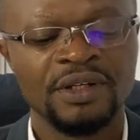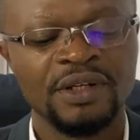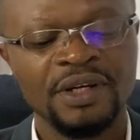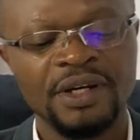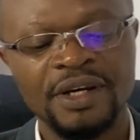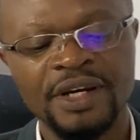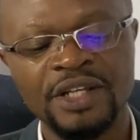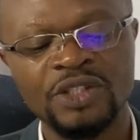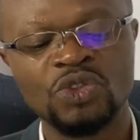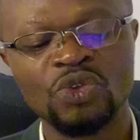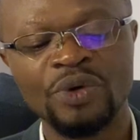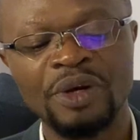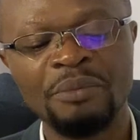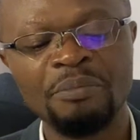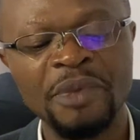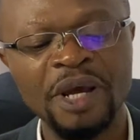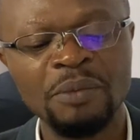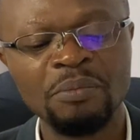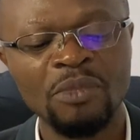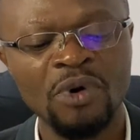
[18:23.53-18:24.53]
Need to
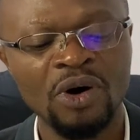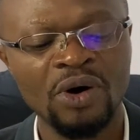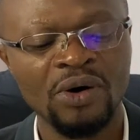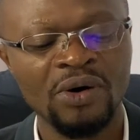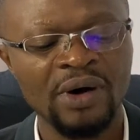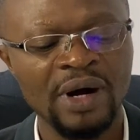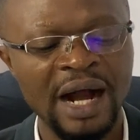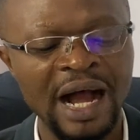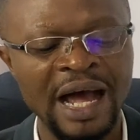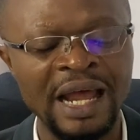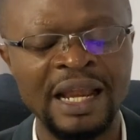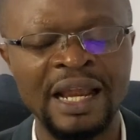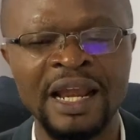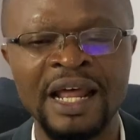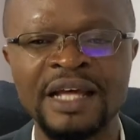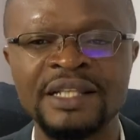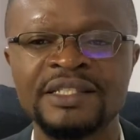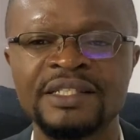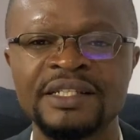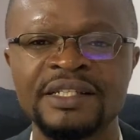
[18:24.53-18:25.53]
remain more
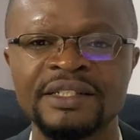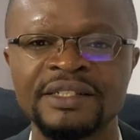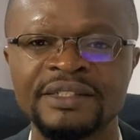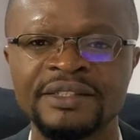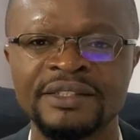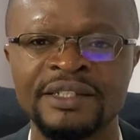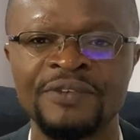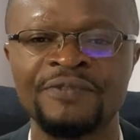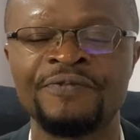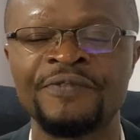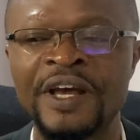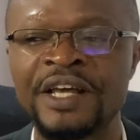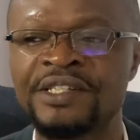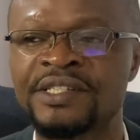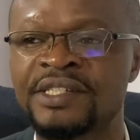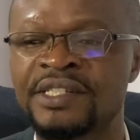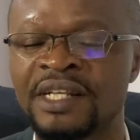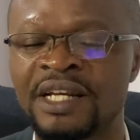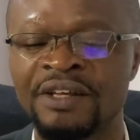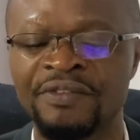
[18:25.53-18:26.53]
alert
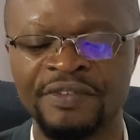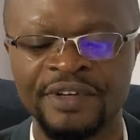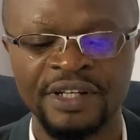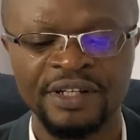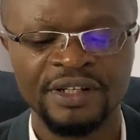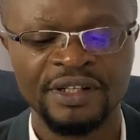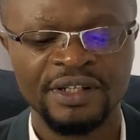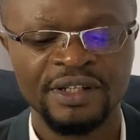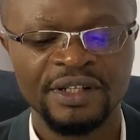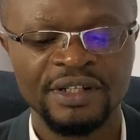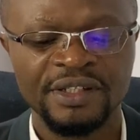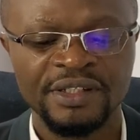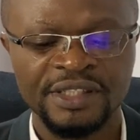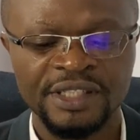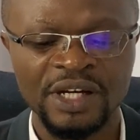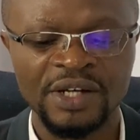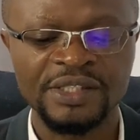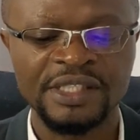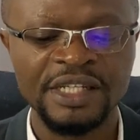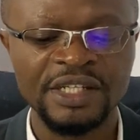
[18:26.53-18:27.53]
defensively.
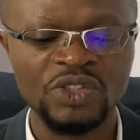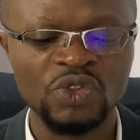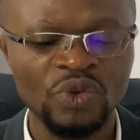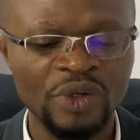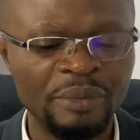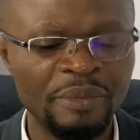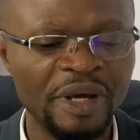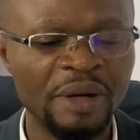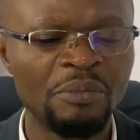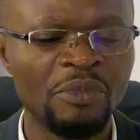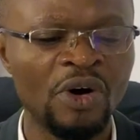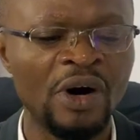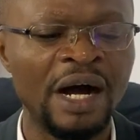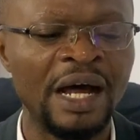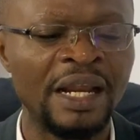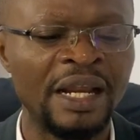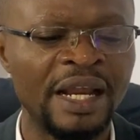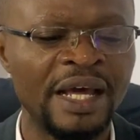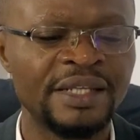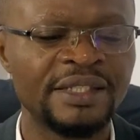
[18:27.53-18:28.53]
Chelsea need to remain more
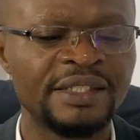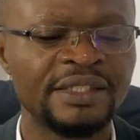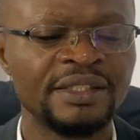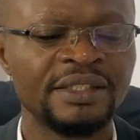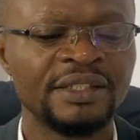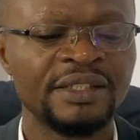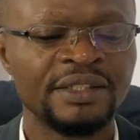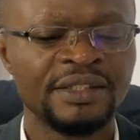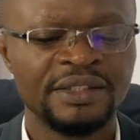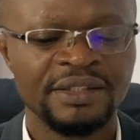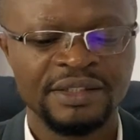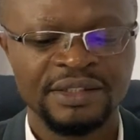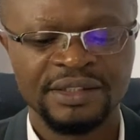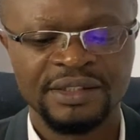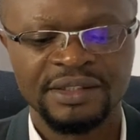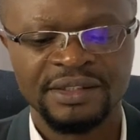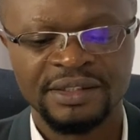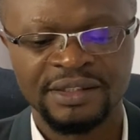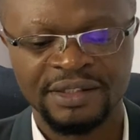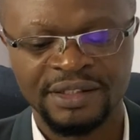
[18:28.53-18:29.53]
alert
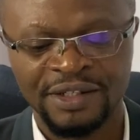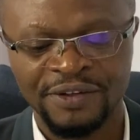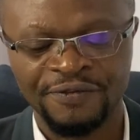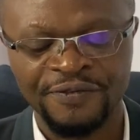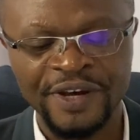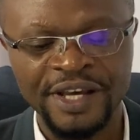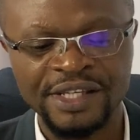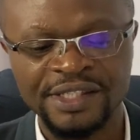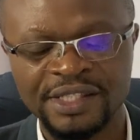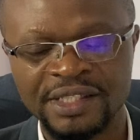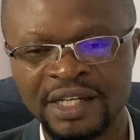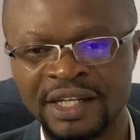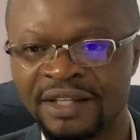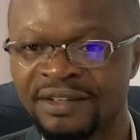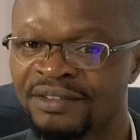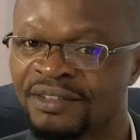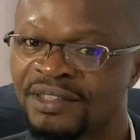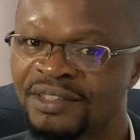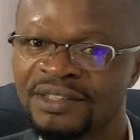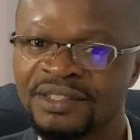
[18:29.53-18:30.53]
defensively.
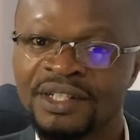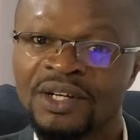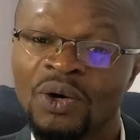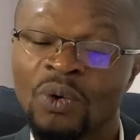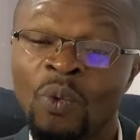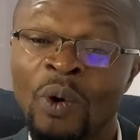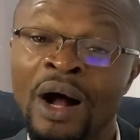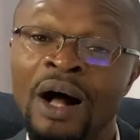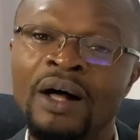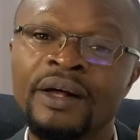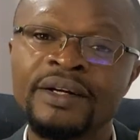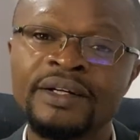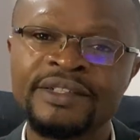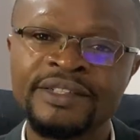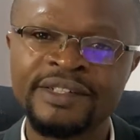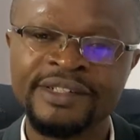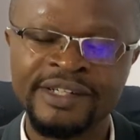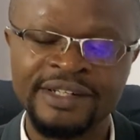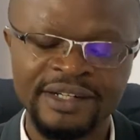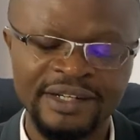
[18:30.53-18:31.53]
Well,
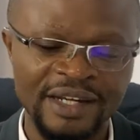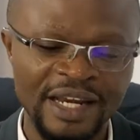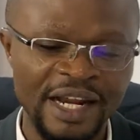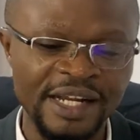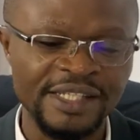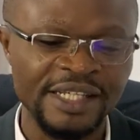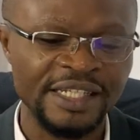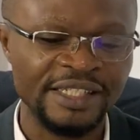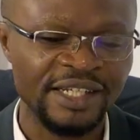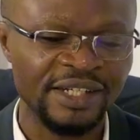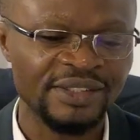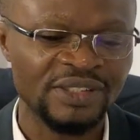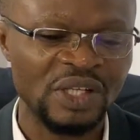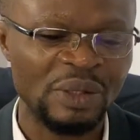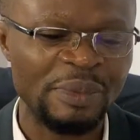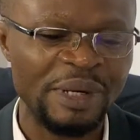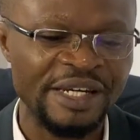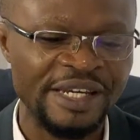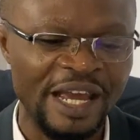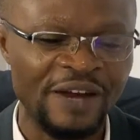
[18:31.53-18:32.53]
ladies and
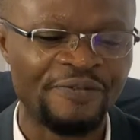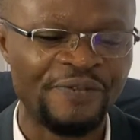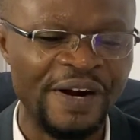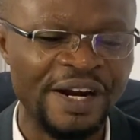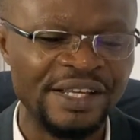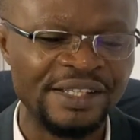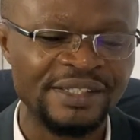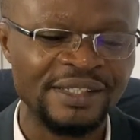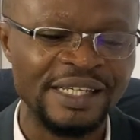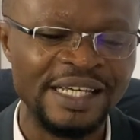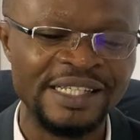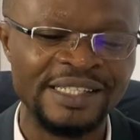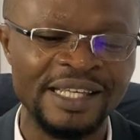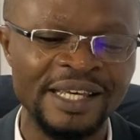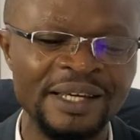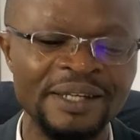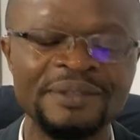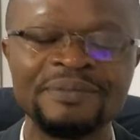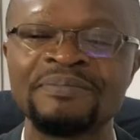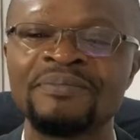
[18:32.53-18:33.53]
gentlemen, dear friends, is
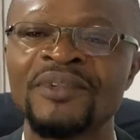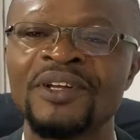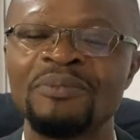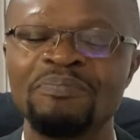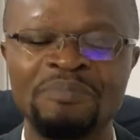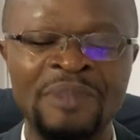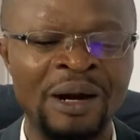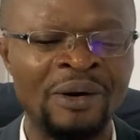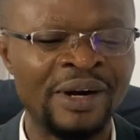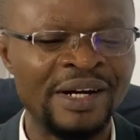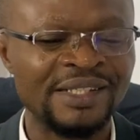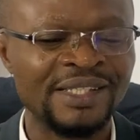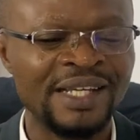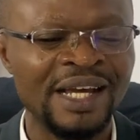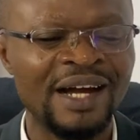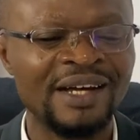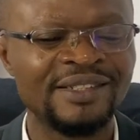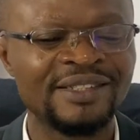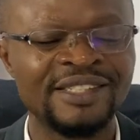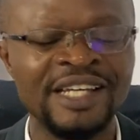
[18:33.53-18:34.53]
it
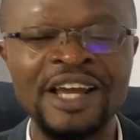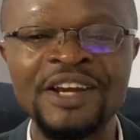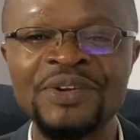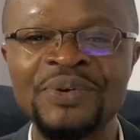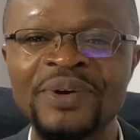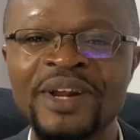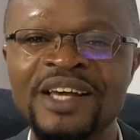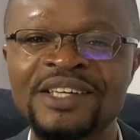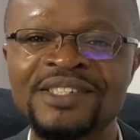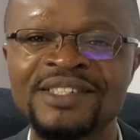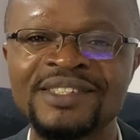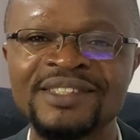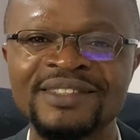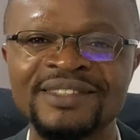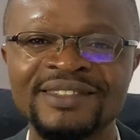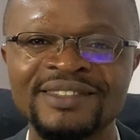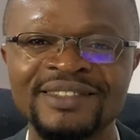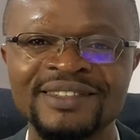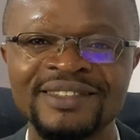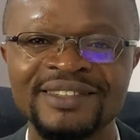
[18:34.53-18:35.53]
Maresca genuineness?
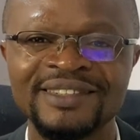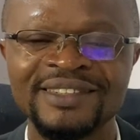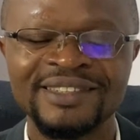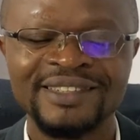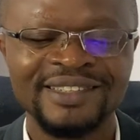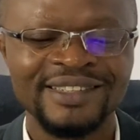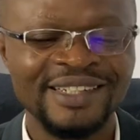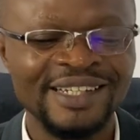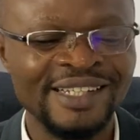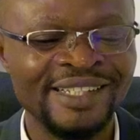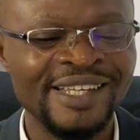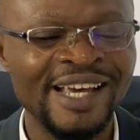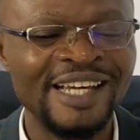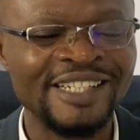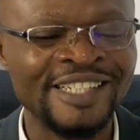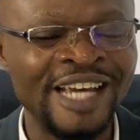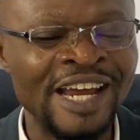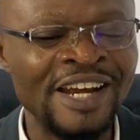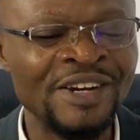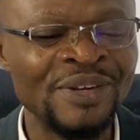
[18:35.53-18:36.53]
Is it a
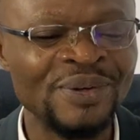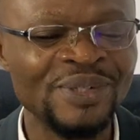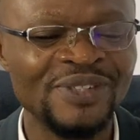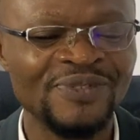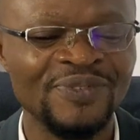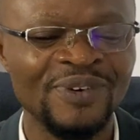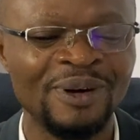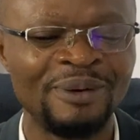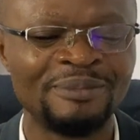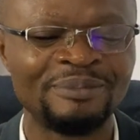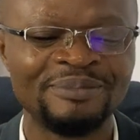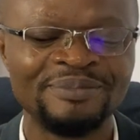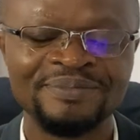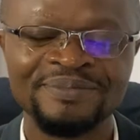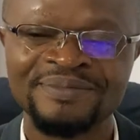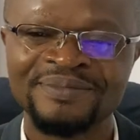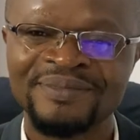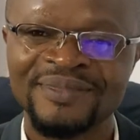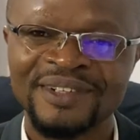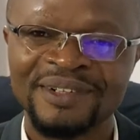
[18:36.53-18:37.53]
genius from
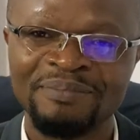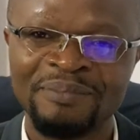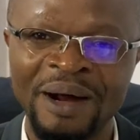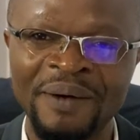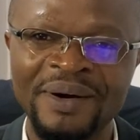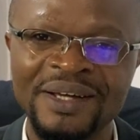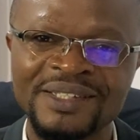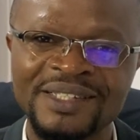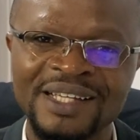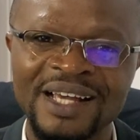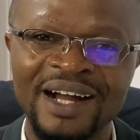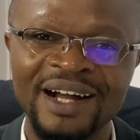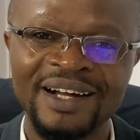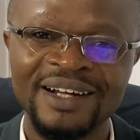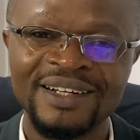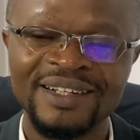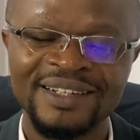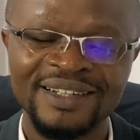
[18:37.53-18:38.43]
Maresca?